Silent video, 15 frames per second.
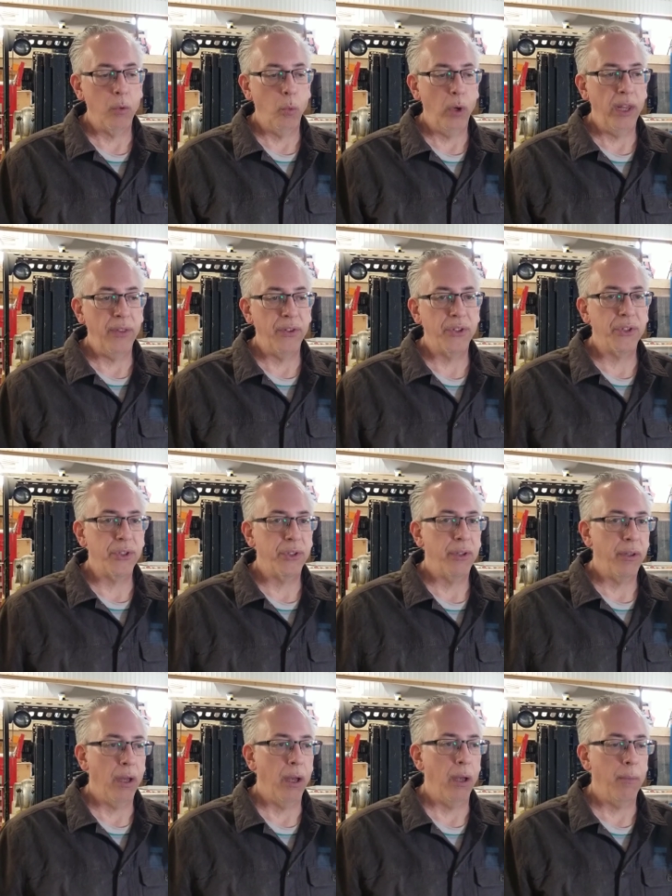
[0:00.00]
widths,
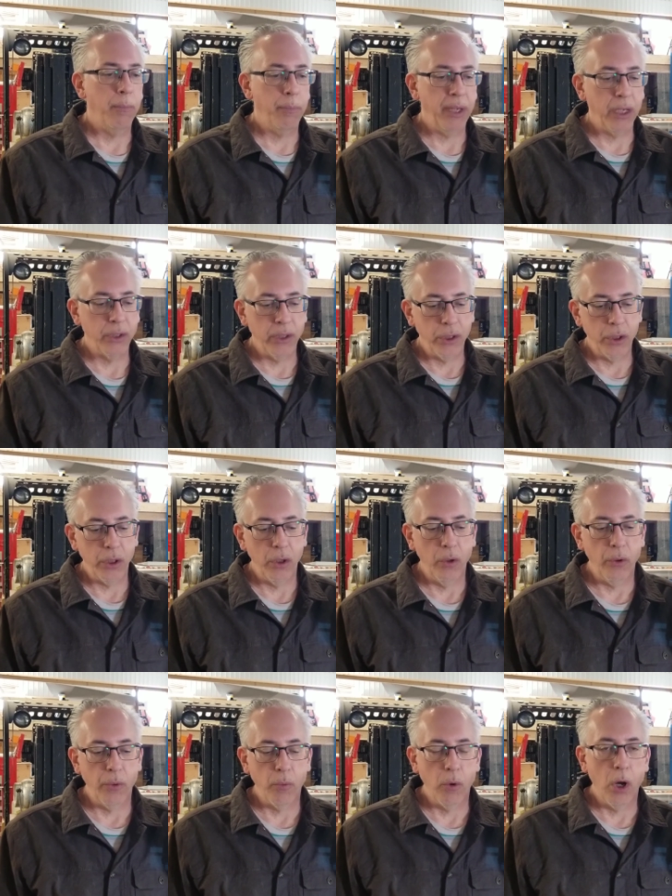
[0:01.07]
because as you know,
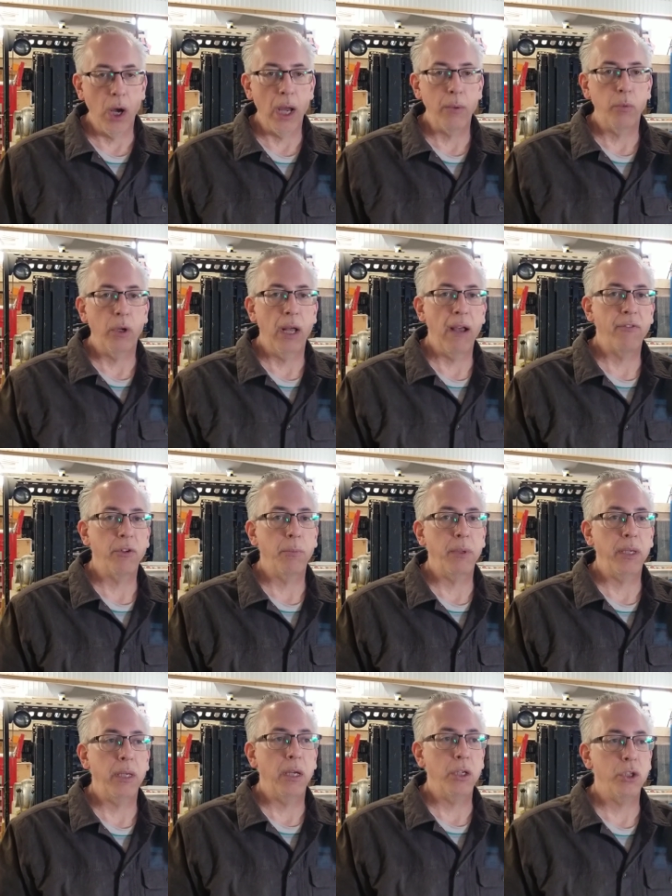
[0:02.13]
the rod will have to
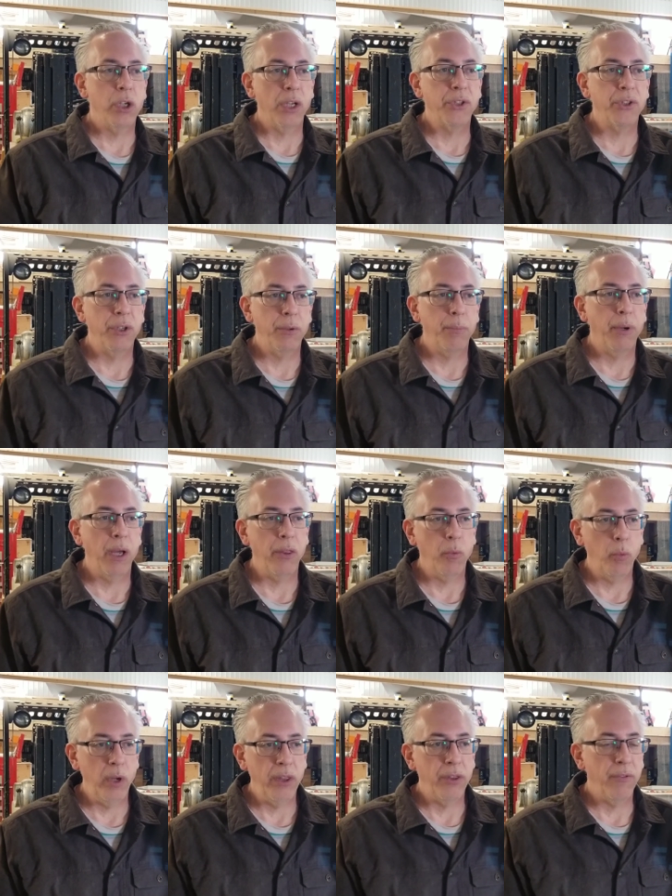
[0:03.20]
be adjusted by the
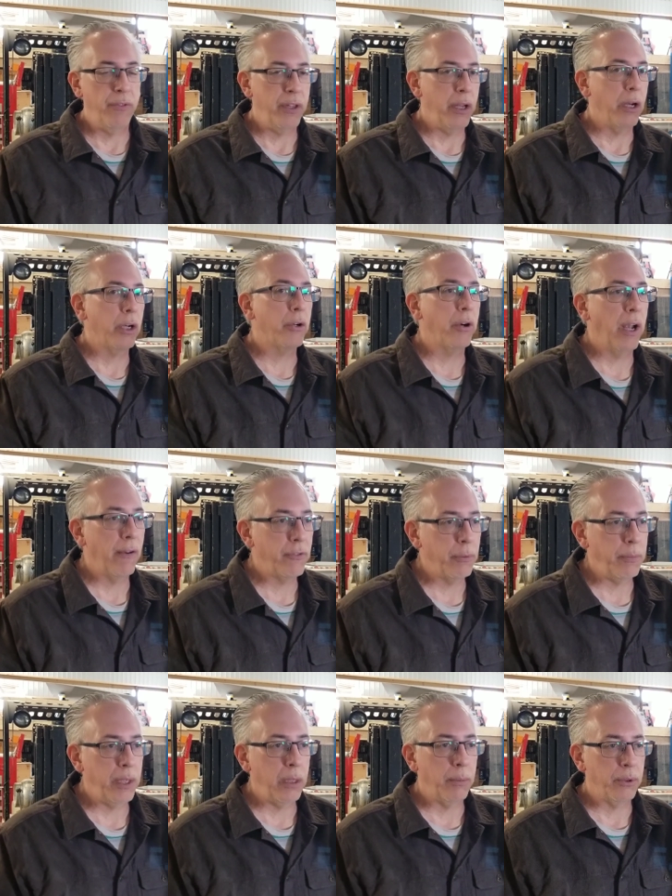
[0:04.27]
width of the aircraft to
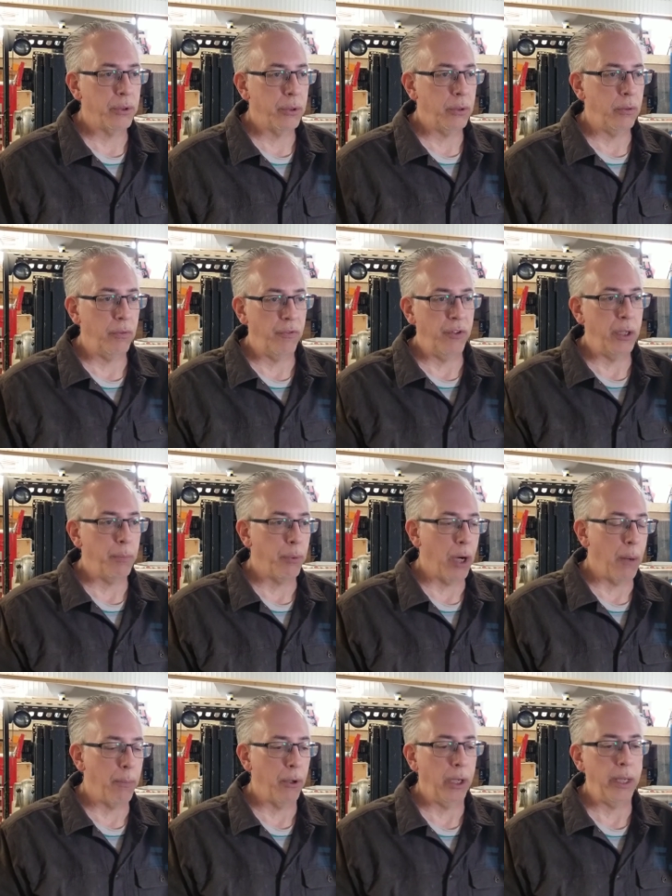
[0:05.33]
be able to fit
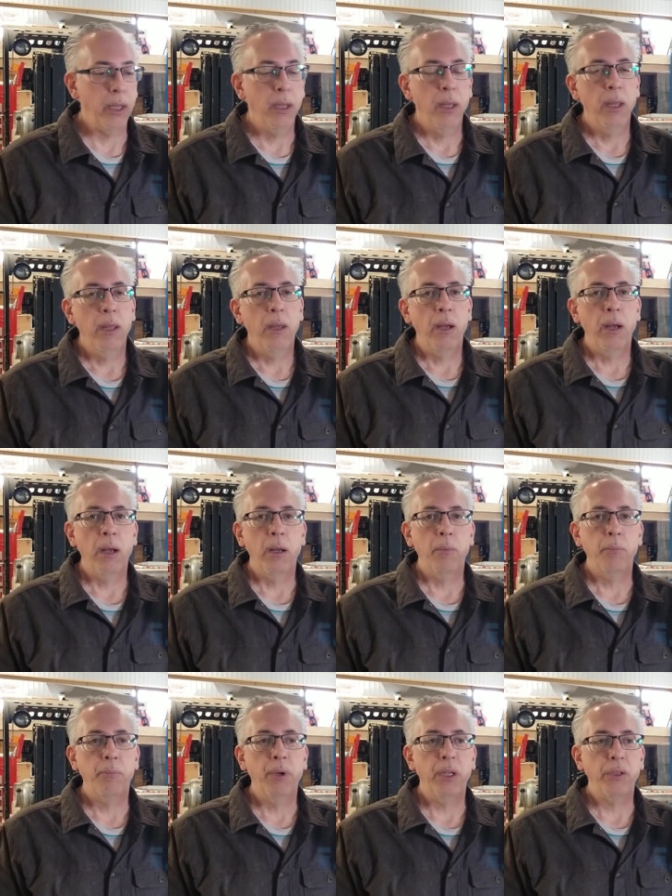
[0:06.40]
properly.
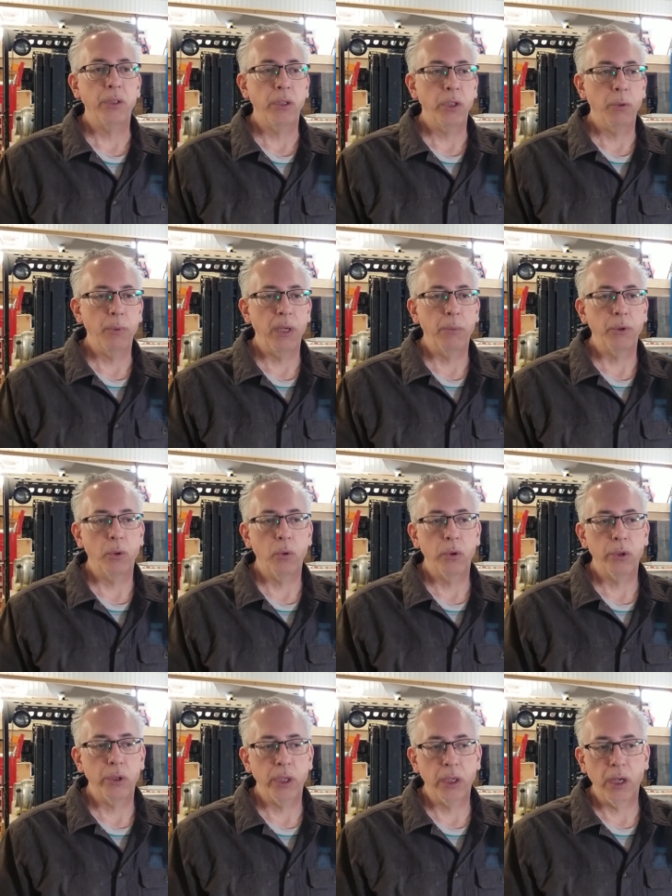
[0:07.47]
But you'll be able to
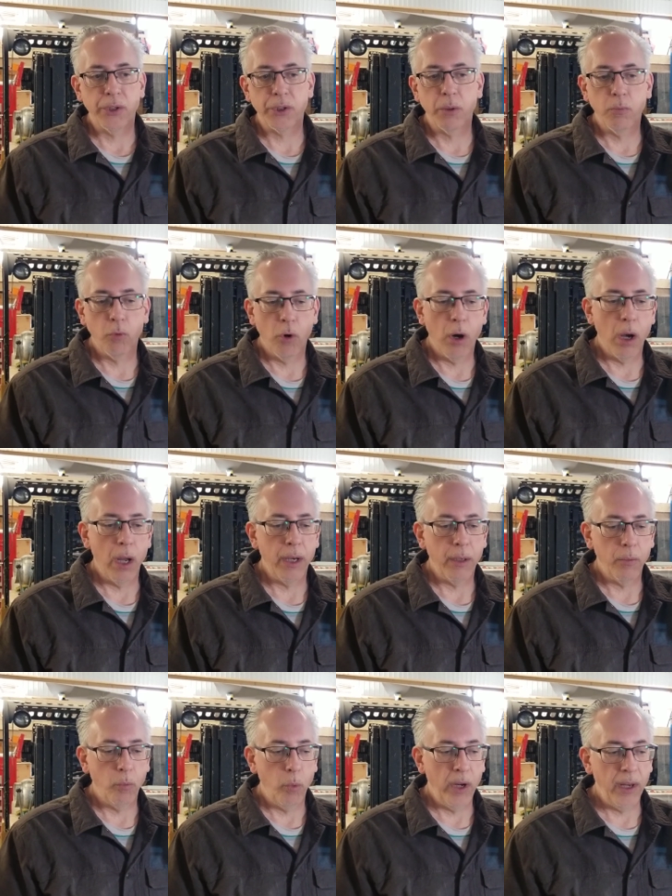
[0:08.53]
order a custom rod
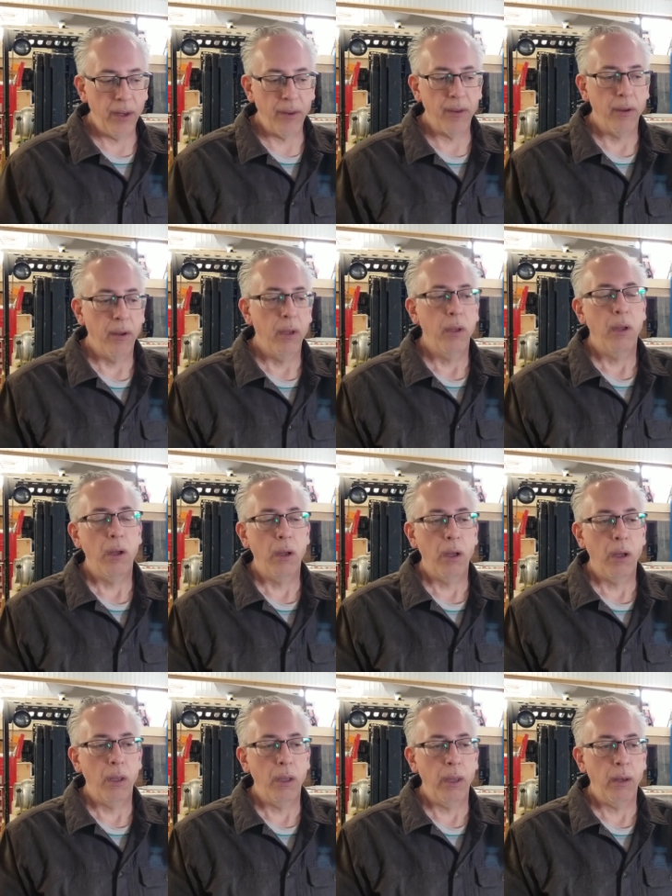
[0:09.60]
width.
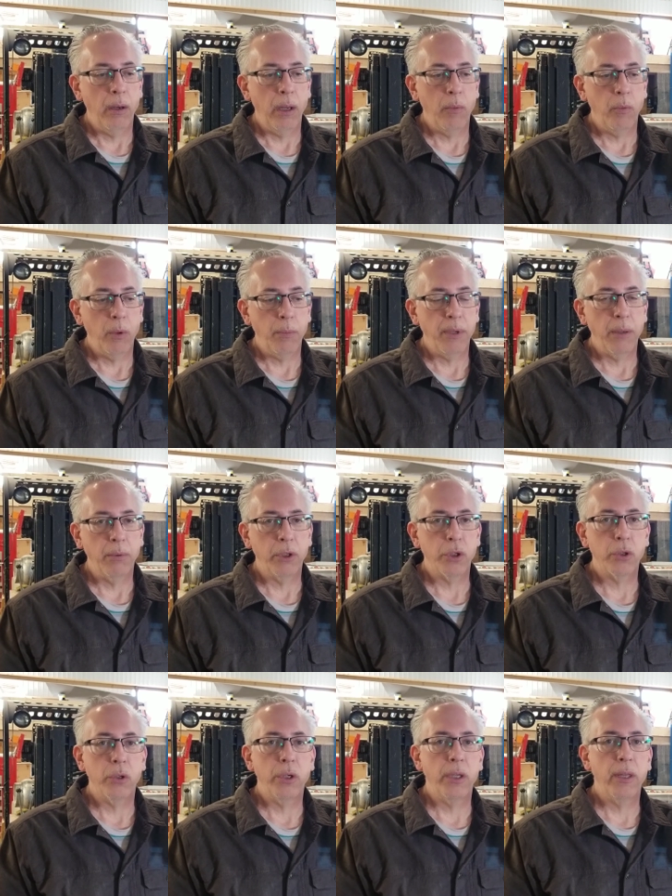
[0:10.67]
And we'll be able to
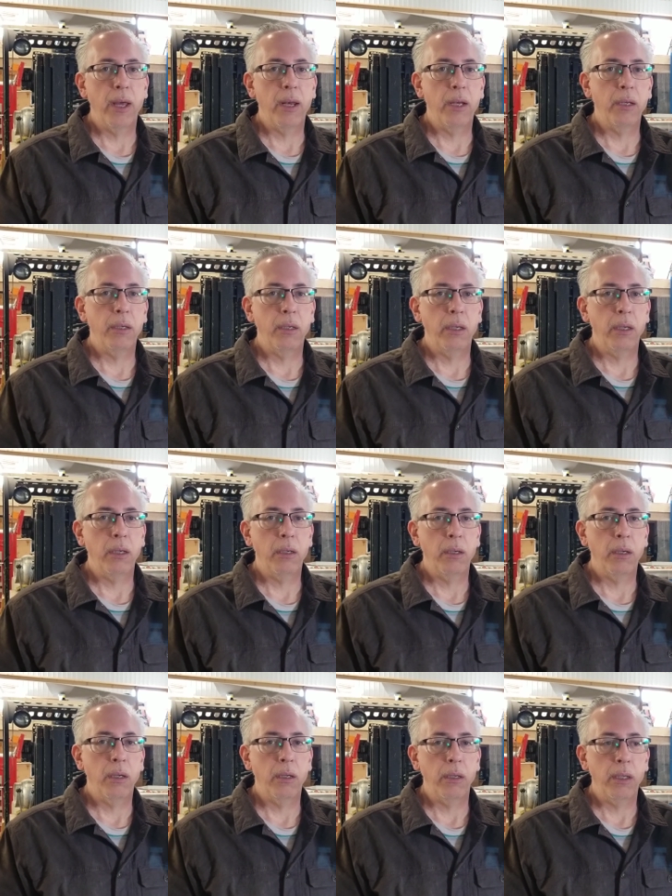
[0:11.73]
show you that
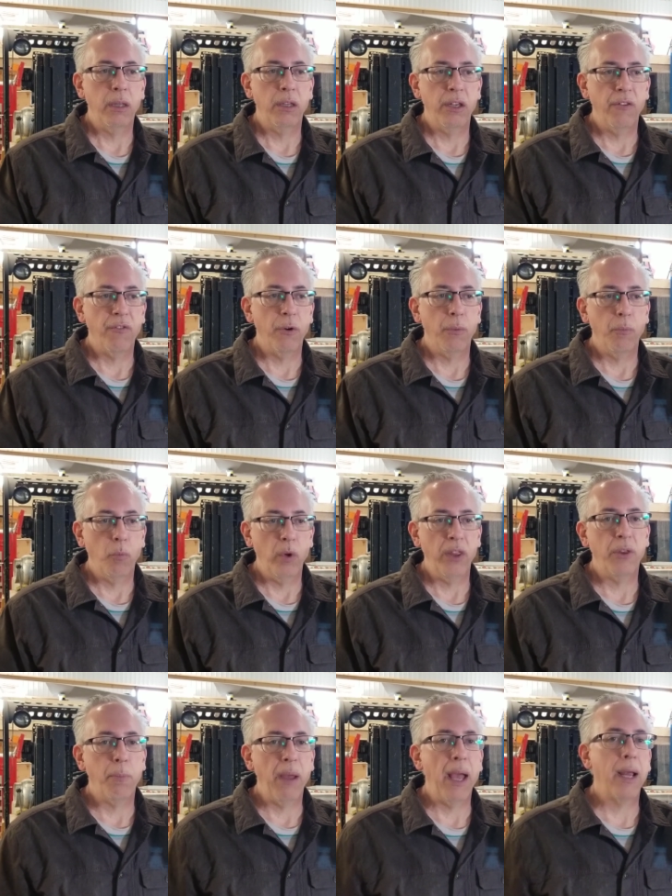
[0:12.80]
in the different
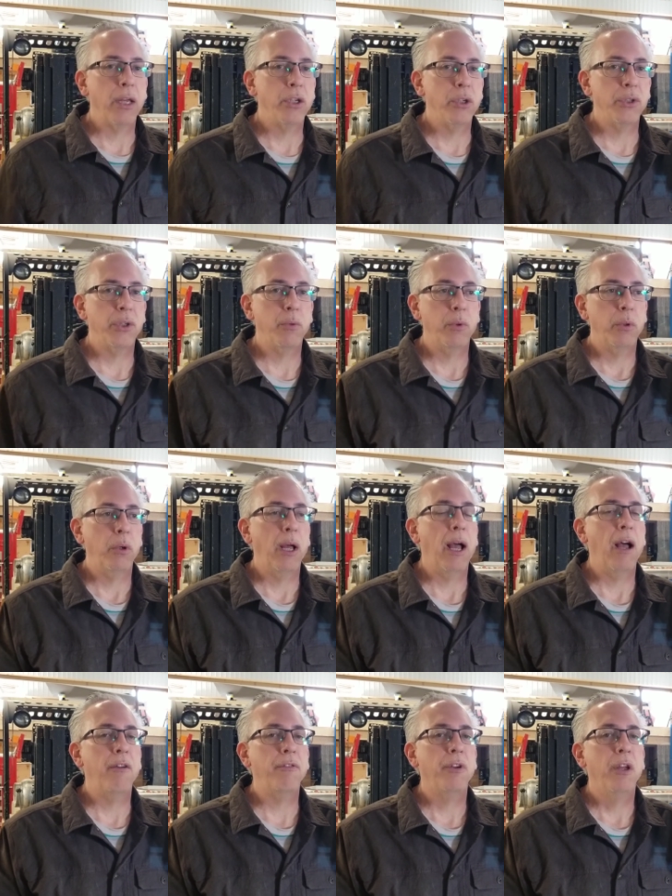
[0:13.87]
width packages that we'll have